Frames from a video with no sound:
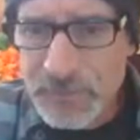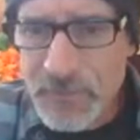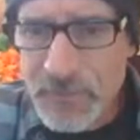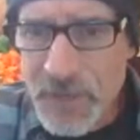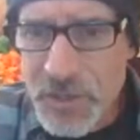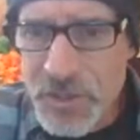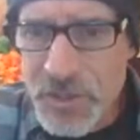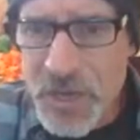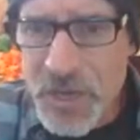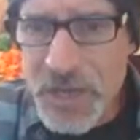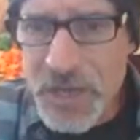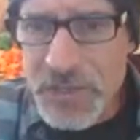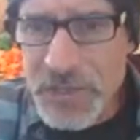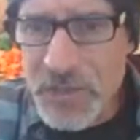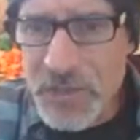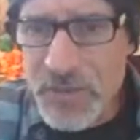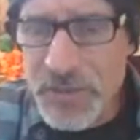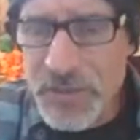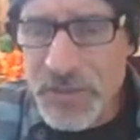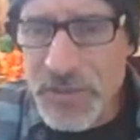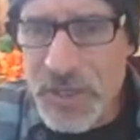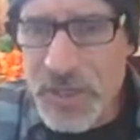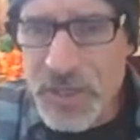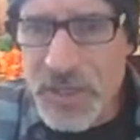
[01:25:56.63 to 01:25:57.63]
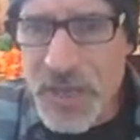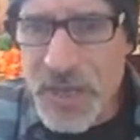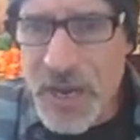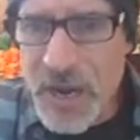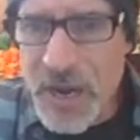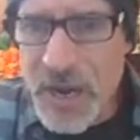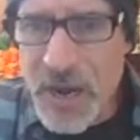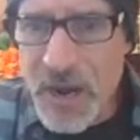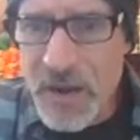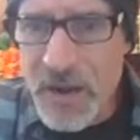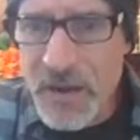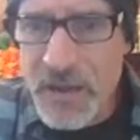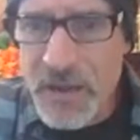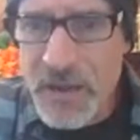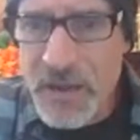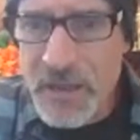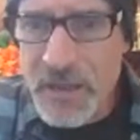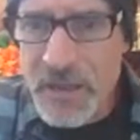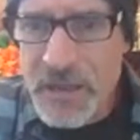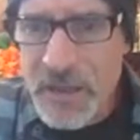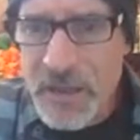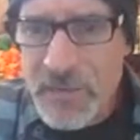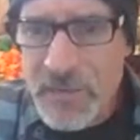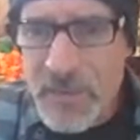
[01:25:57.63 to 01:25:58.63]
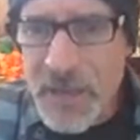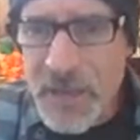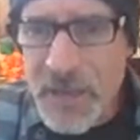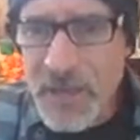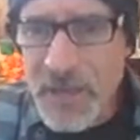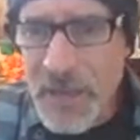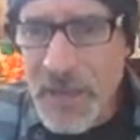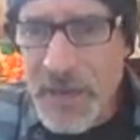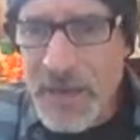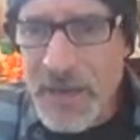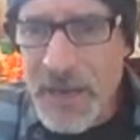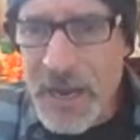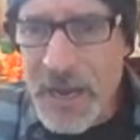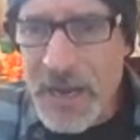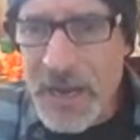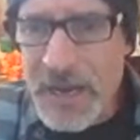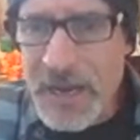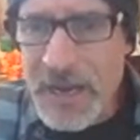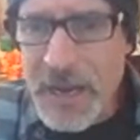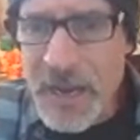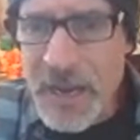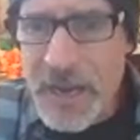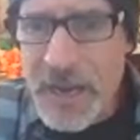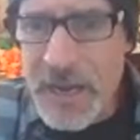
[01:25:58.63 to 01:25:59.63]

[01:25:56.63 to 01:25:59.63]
Jesse was in there. Make Mine 99